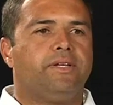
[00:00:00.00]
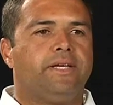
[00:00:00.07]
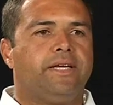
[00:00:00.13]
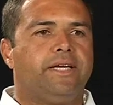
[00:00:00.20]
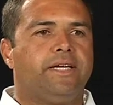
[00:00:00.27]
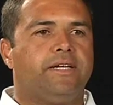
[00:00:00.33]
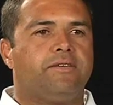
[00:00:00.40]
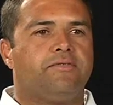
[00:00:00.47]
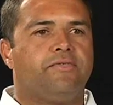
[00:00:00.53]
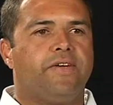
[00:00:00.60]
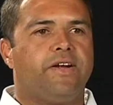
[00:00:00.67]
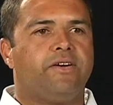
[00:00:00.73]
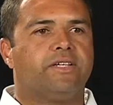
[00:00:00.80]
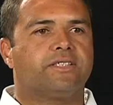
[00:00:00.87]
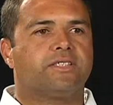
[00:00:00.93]
And in
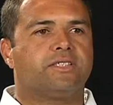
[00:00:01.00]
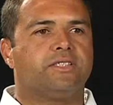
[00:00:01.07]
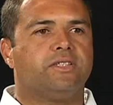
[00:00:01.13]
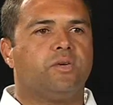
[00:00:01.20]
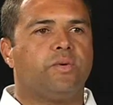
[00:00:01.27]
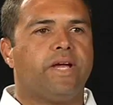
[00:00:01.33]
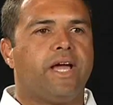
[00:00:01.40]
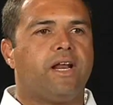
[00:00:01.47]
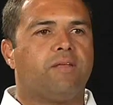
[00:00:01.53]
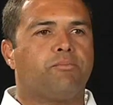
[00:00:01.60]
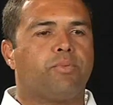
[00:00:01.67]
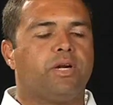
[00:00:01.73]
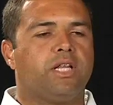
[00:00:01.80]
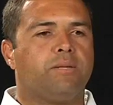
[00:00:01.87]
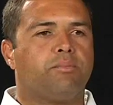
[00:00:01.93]
fairness, you know, we had a,
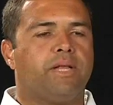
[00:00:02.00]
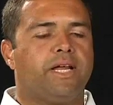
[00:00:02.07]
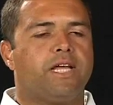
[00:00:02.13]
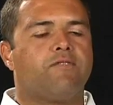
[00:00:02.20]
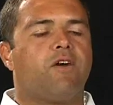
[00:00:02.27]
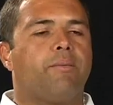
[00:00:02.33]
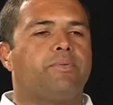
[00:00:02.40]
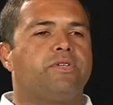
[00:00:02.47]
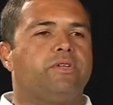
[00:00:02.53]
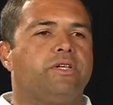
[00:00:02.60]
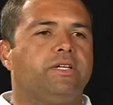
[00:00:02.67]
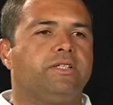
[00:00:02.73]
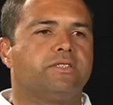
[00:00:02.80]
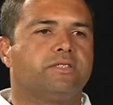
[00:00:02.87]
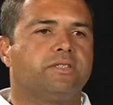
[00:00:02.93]
plenty of
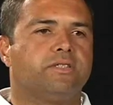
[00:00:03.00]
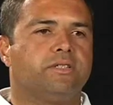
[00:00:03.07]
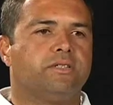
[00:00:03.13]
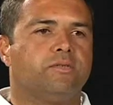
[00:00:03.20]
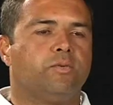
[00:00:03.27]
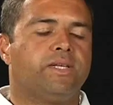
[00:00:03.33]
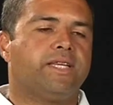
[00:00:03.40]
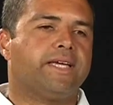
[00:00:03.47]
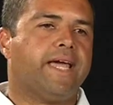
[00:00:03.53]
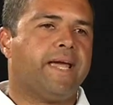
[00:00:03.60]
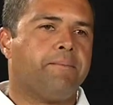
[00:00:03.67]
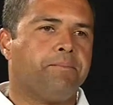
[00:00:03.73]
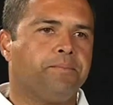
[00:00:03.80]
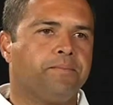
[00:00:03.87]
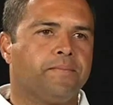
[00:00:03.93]
opportunities to win the
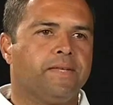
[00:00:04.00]
game.